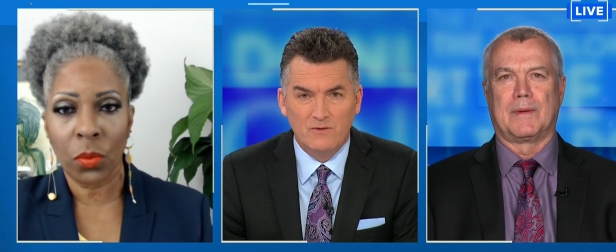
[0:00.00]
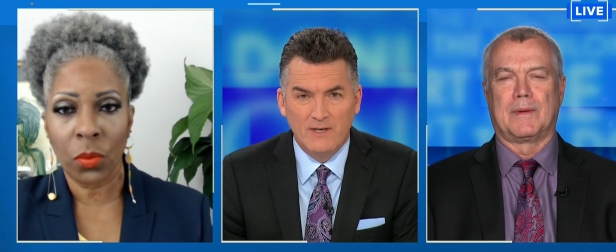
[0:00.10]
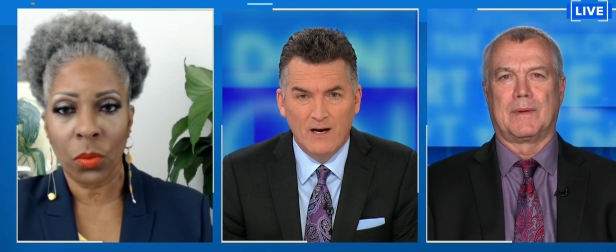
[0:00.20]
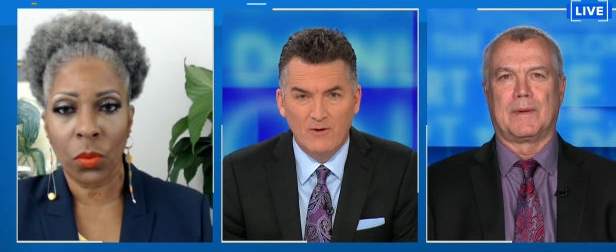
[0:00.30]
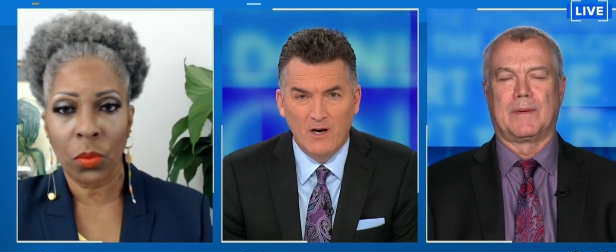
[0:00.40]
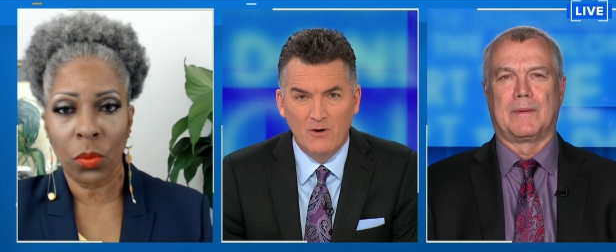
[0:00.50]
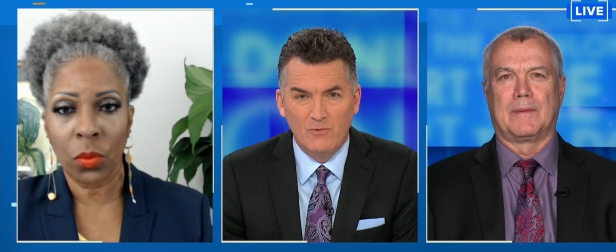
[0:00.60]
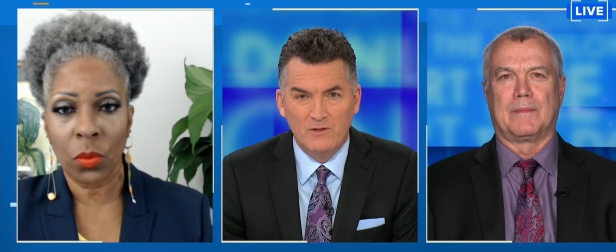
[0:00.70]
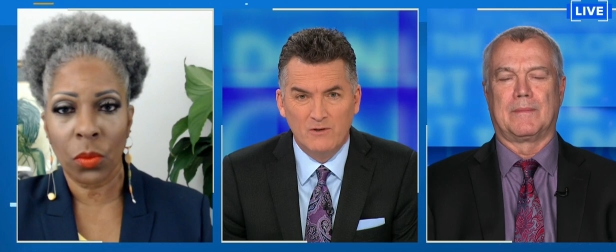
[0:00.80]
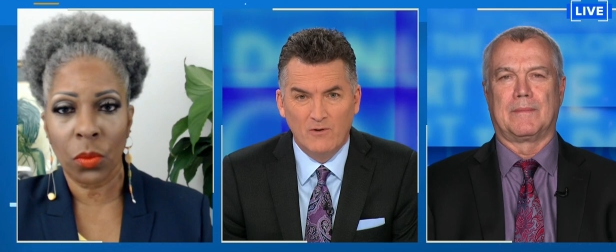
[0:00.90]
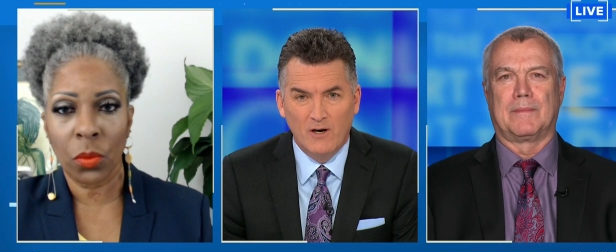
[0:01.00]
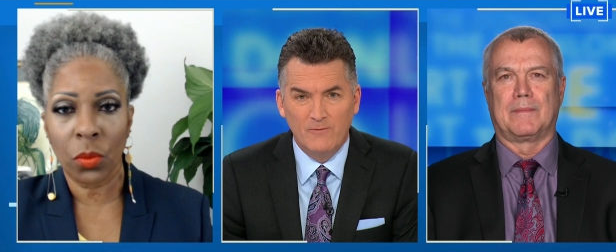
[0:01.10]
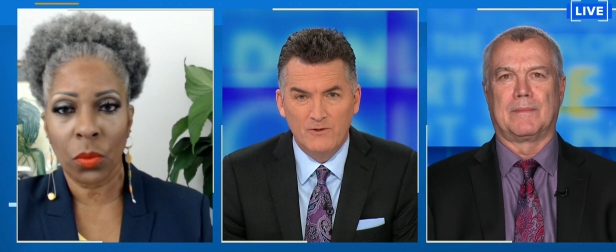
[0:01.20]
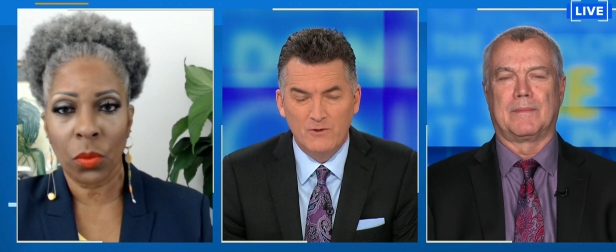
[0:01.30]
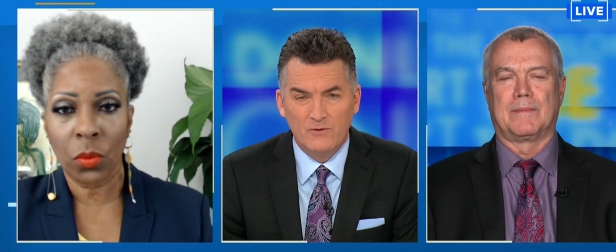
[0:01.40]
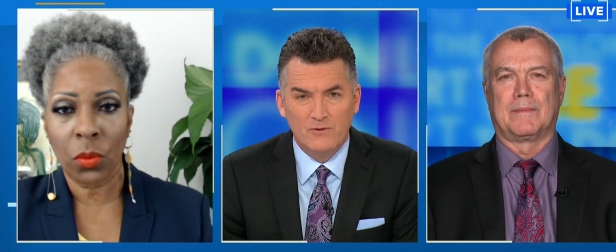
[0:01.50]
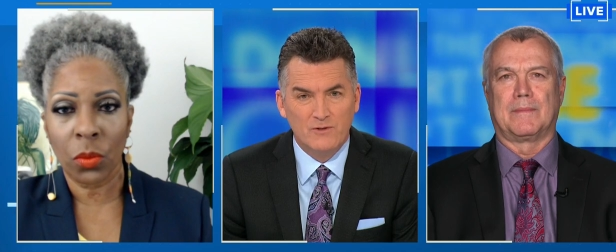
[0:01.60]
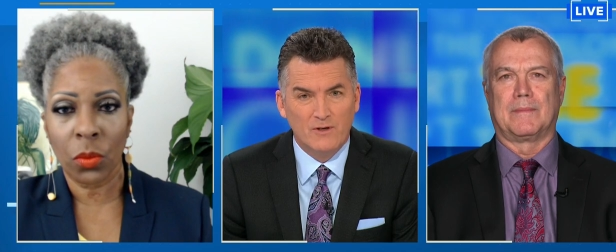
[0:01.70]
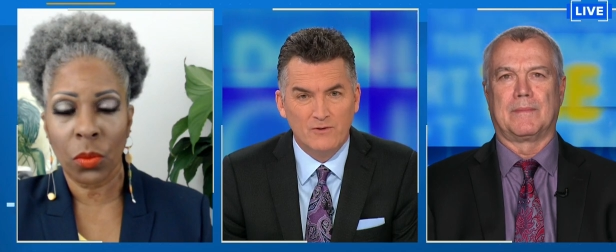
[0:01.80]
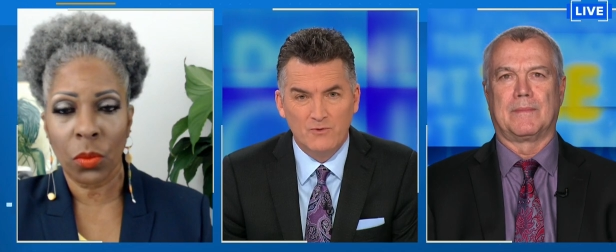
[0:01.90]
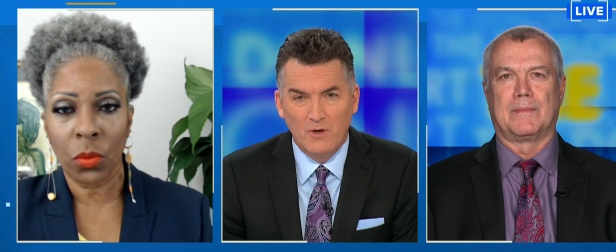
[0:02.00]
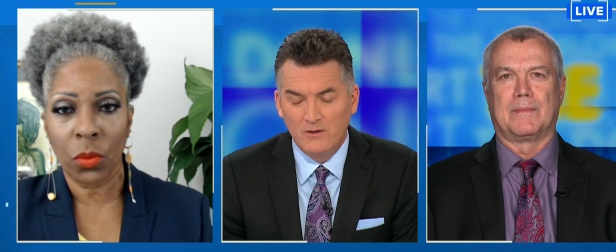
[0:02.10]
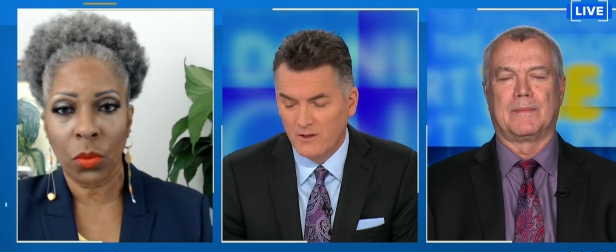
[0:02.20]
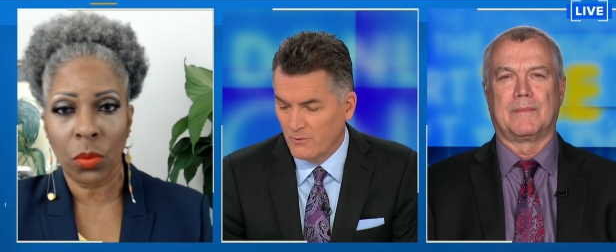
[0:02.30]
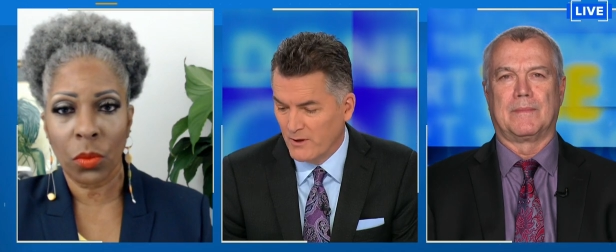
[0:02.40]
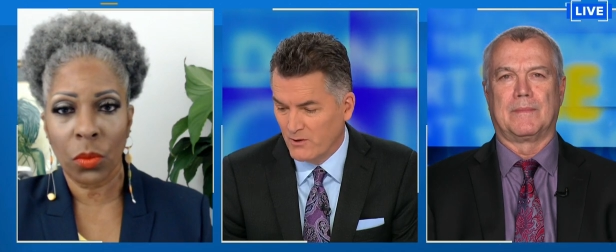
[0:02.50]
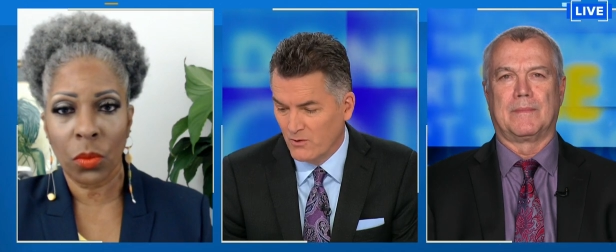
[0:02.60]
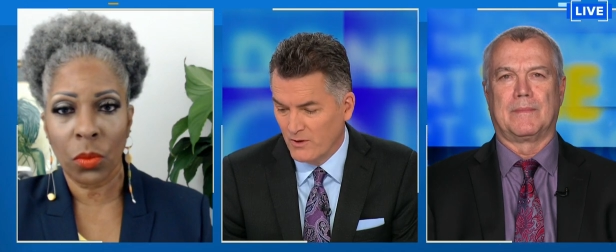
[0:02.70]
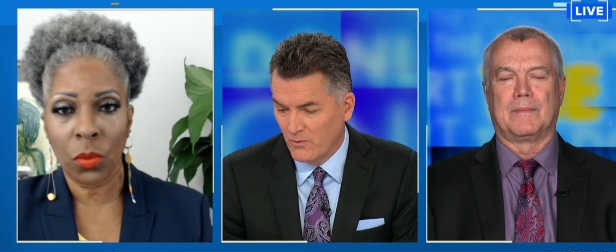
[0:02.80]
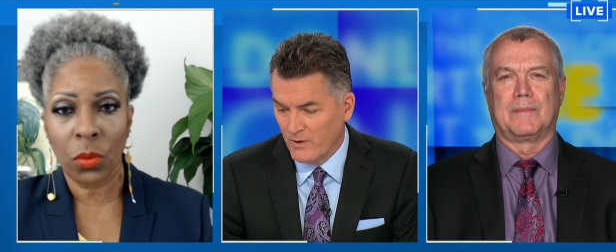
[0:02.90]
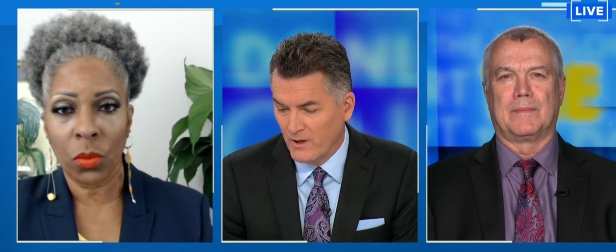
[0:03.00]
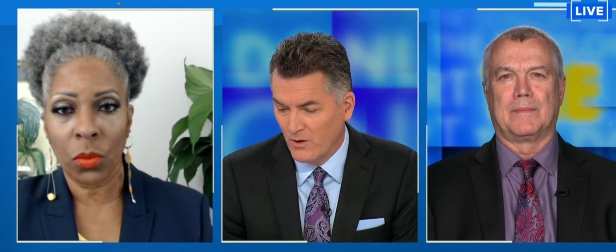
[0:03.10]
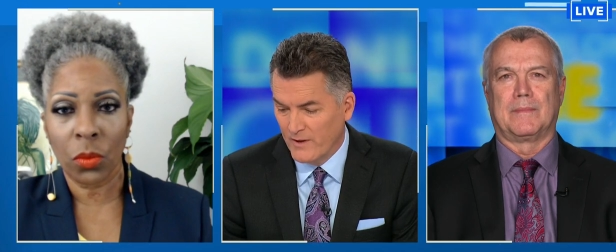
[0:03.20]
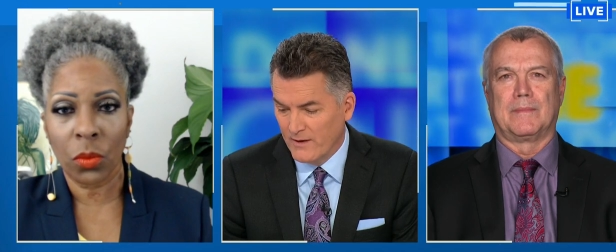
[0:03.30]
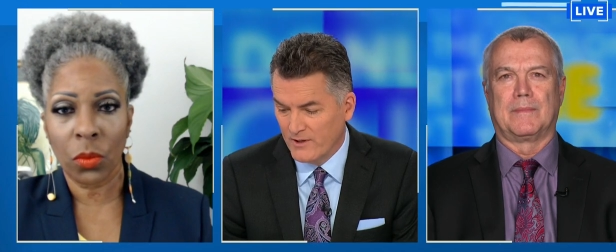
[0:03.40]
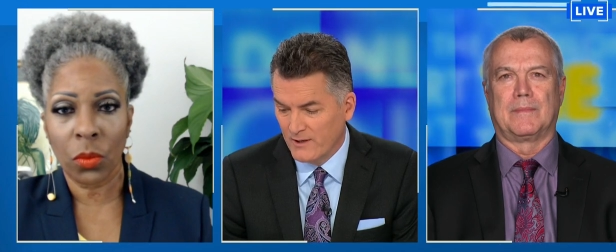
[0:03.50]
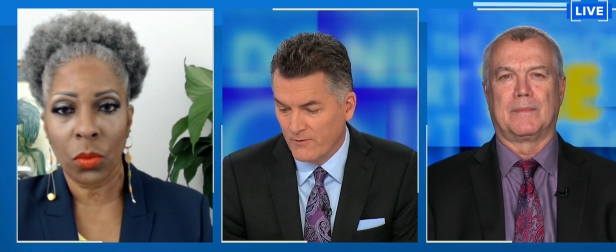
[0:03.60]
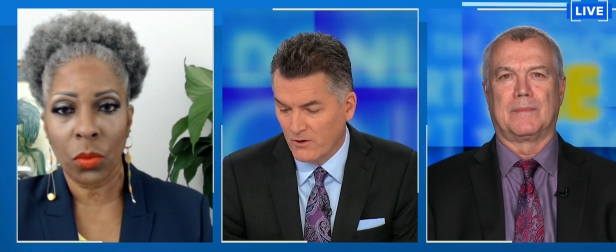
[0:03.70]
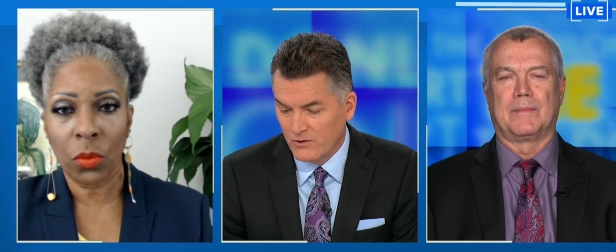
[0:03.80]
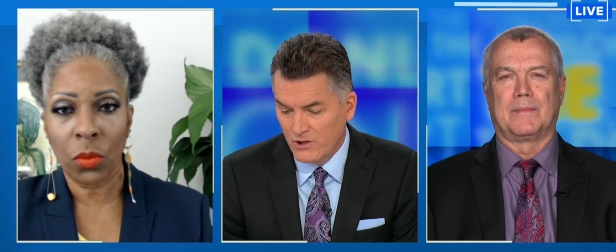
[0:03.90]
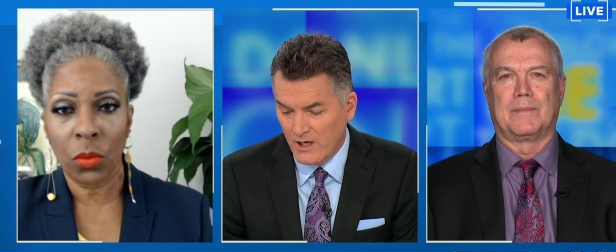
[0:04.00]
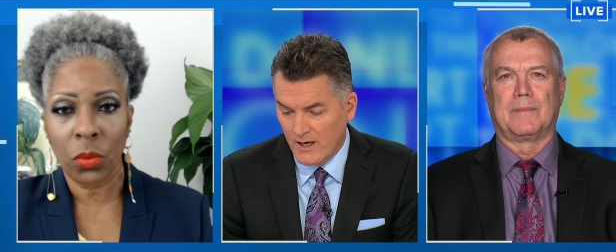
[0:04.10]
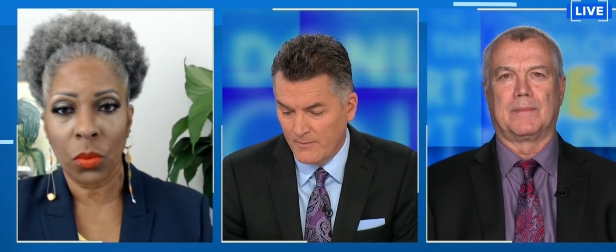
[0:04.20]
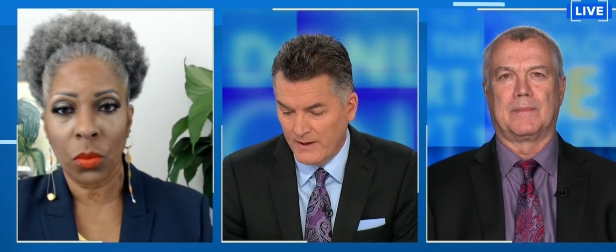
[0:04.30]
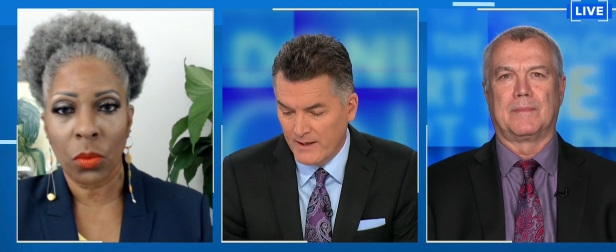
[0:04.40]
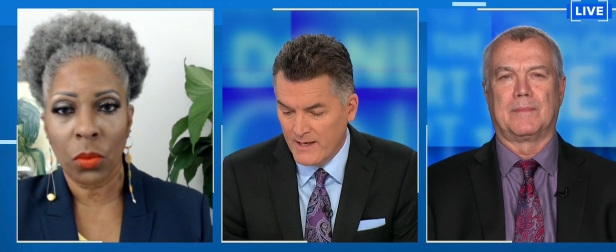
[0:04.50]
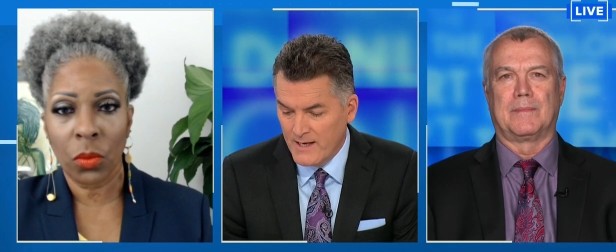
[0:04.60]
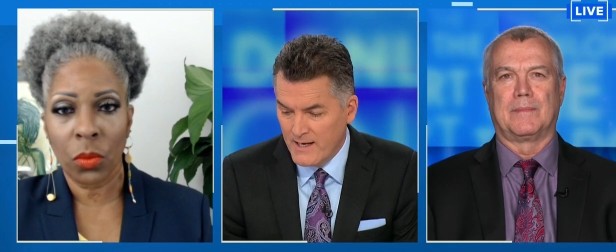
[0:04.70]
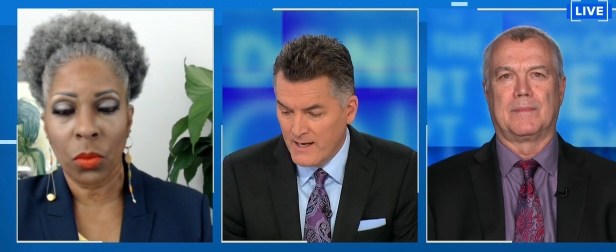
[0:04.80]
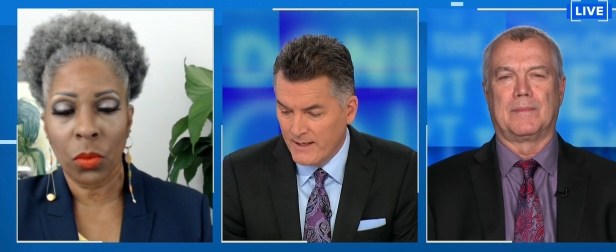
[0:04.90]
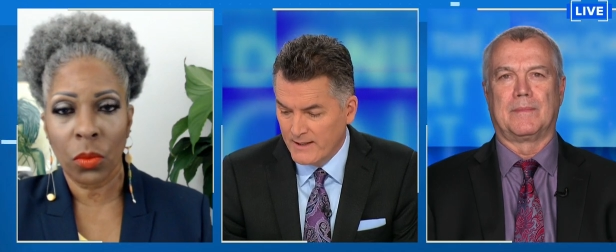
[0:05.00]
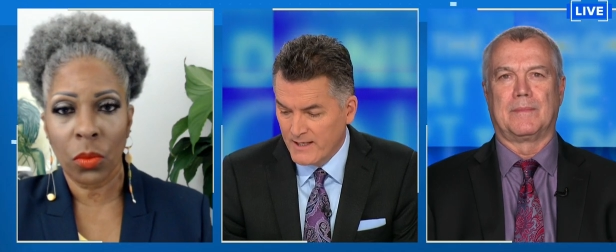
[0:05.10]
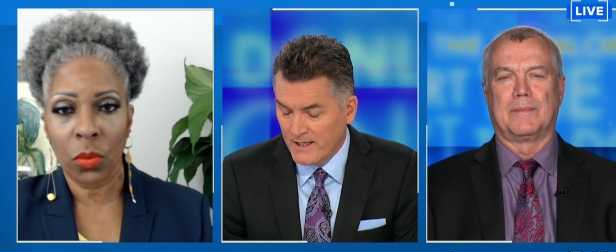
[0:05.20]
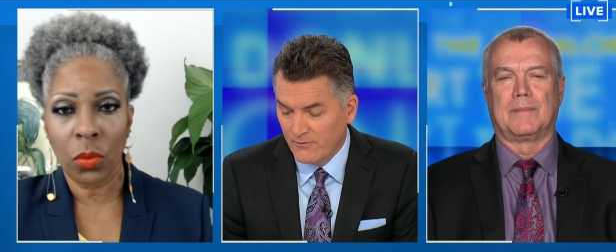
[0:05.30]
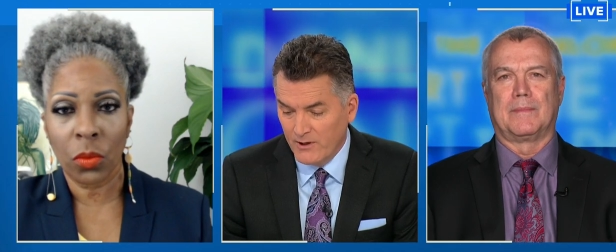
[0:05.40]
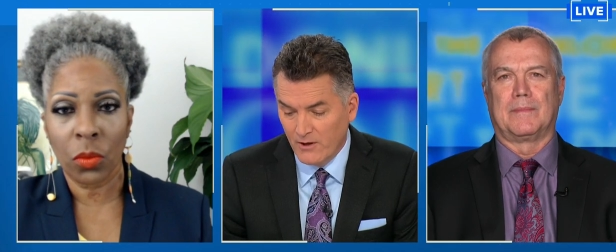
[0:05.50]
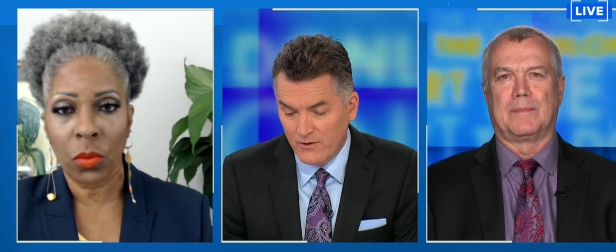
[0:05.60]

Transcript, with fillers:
Speaker 1: are down hundreds of officers. They're struggling to recruit, and we know they have a difficult job. And Detective, we know